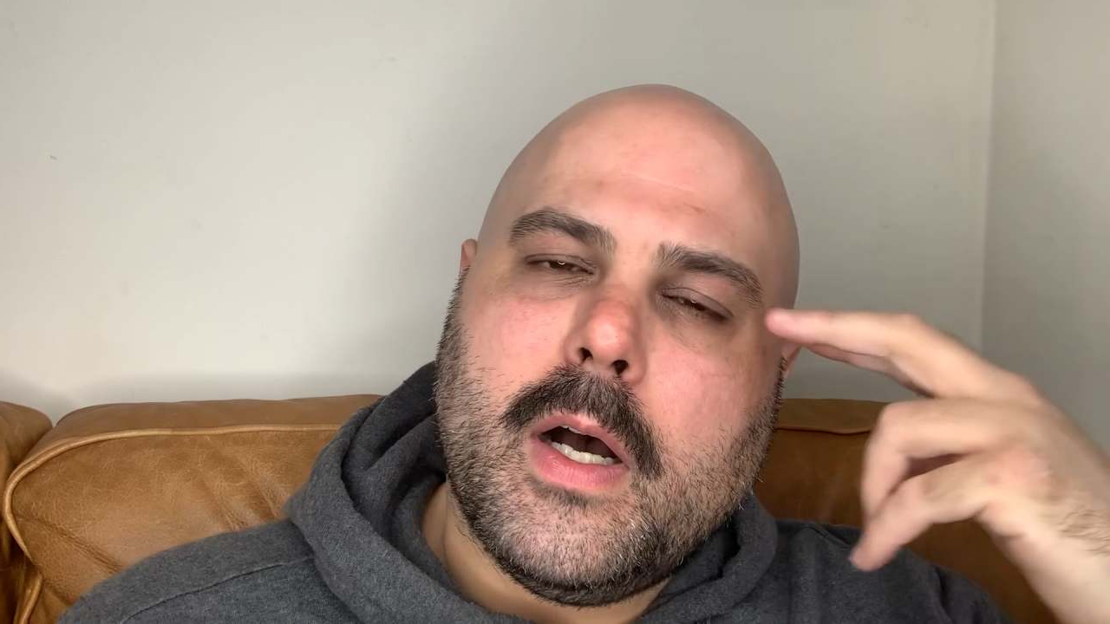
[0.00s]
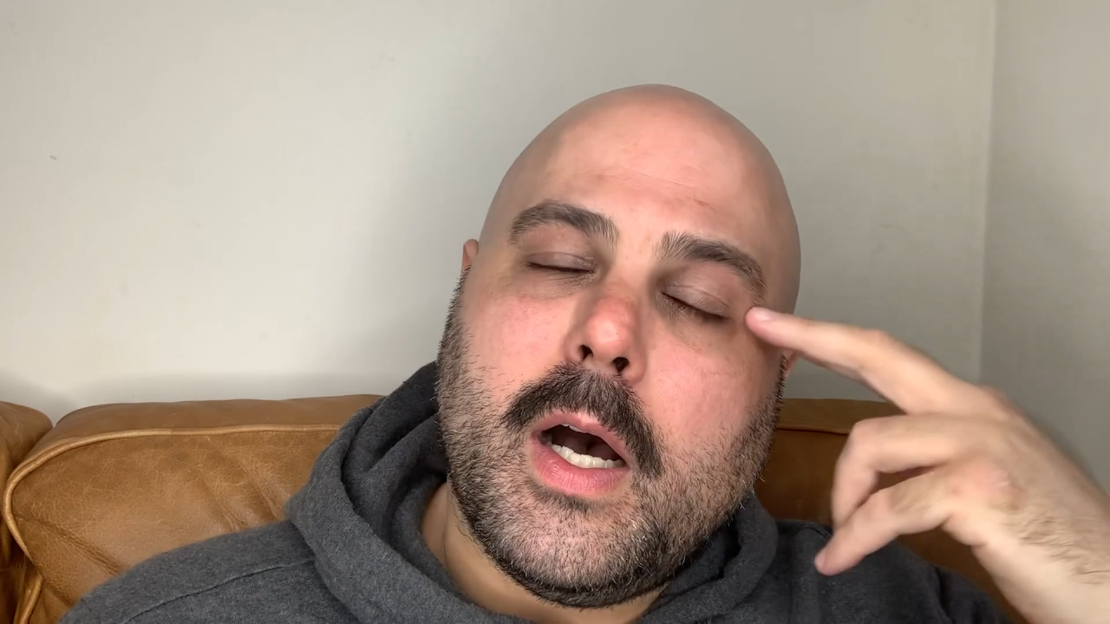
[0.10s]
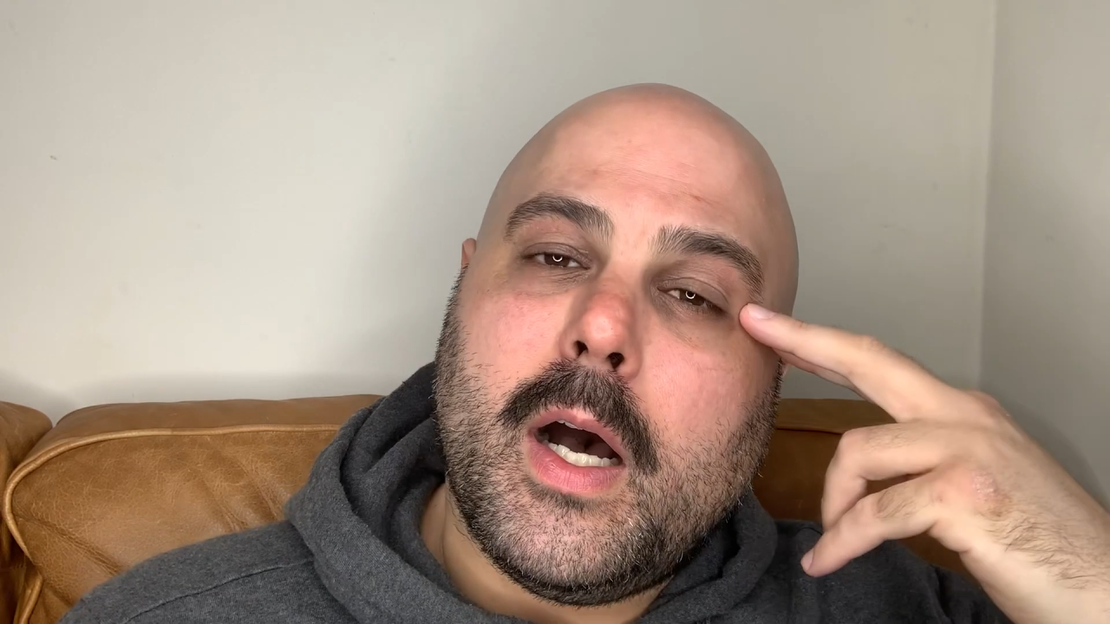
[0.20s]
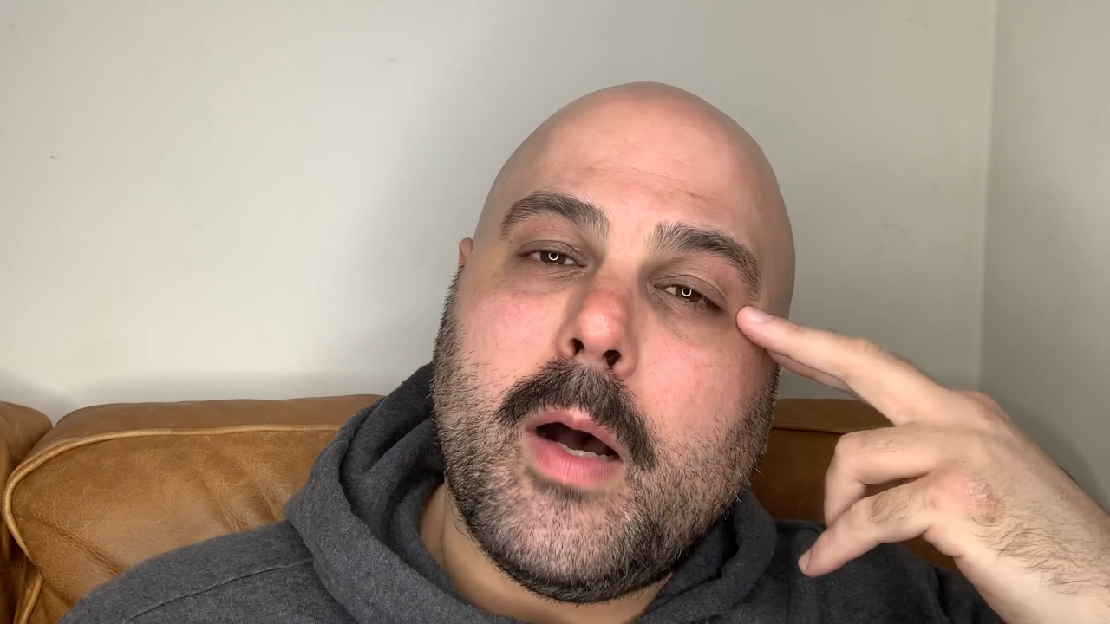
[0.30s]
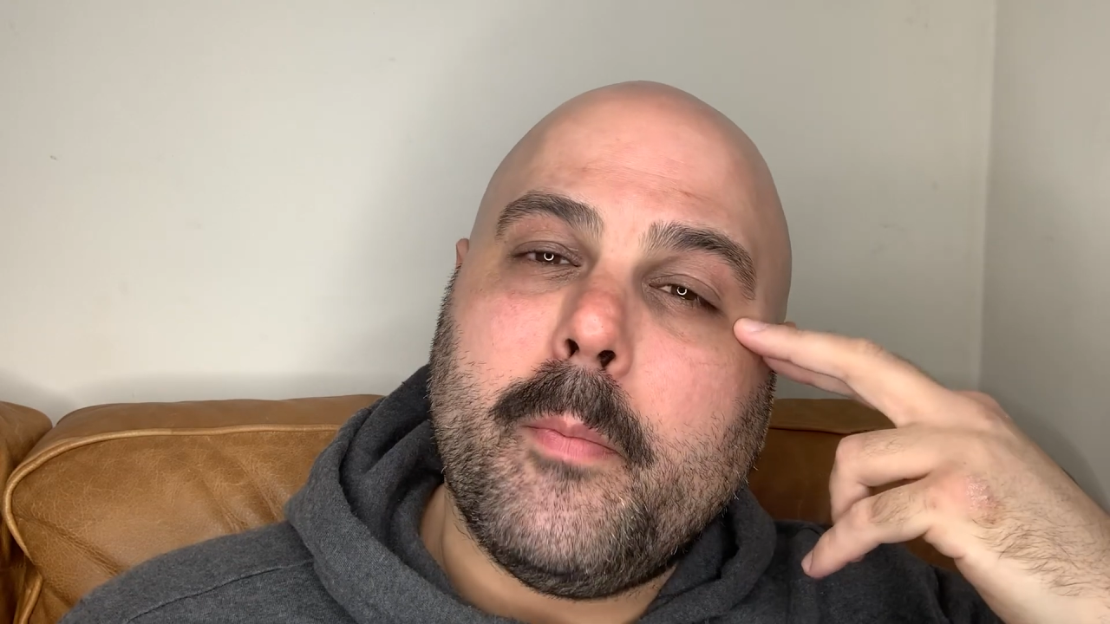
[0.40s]

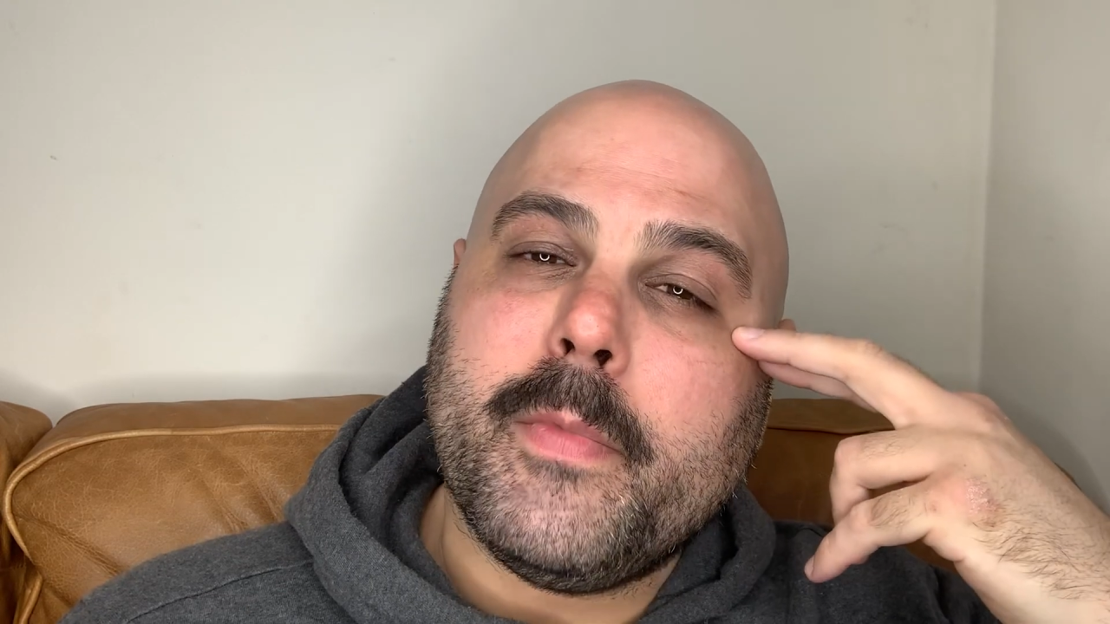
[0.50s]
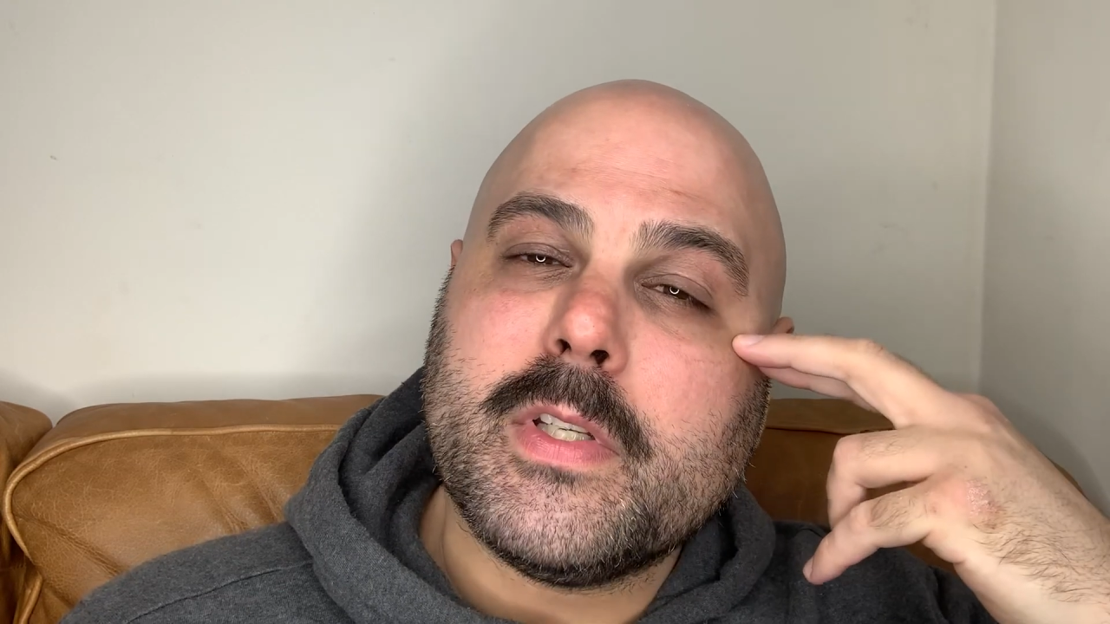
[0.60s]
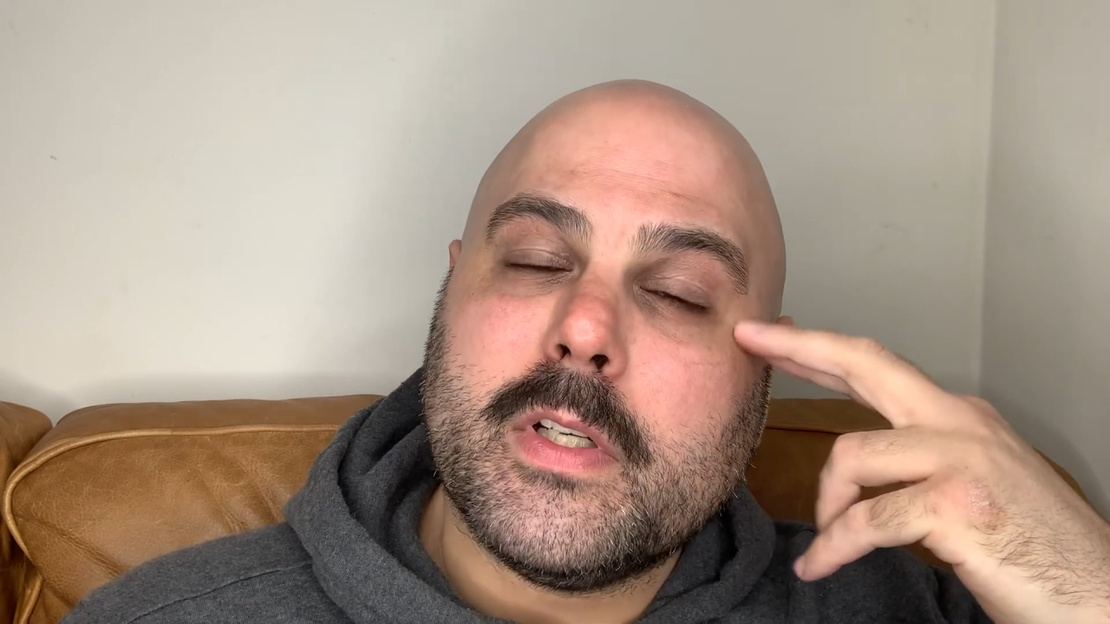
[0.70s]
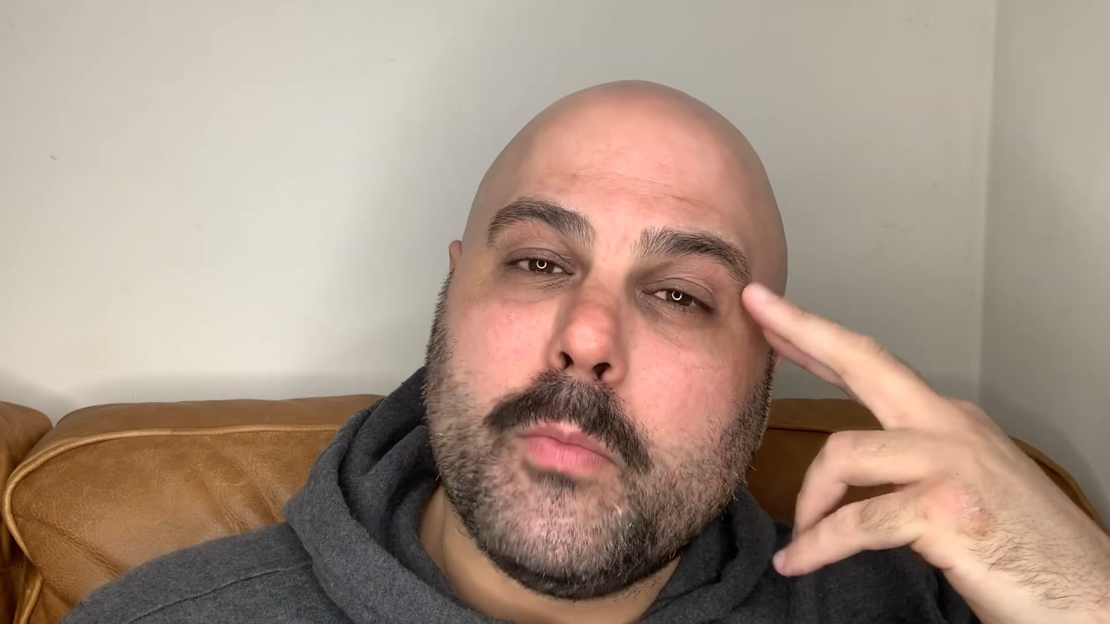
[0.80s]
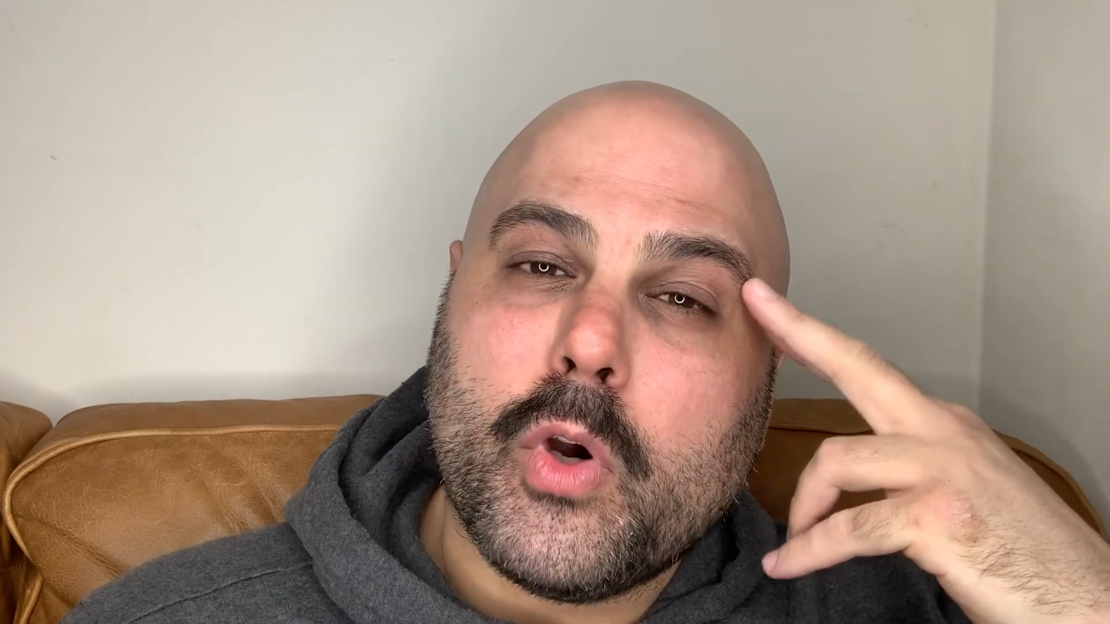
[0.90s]
There's
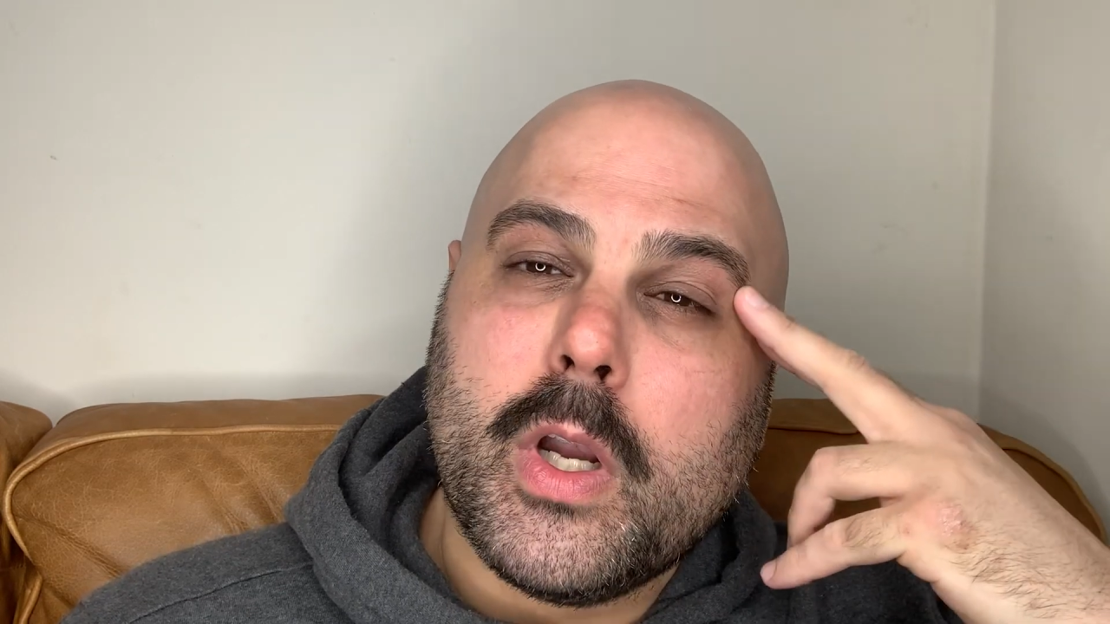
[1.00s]
a little more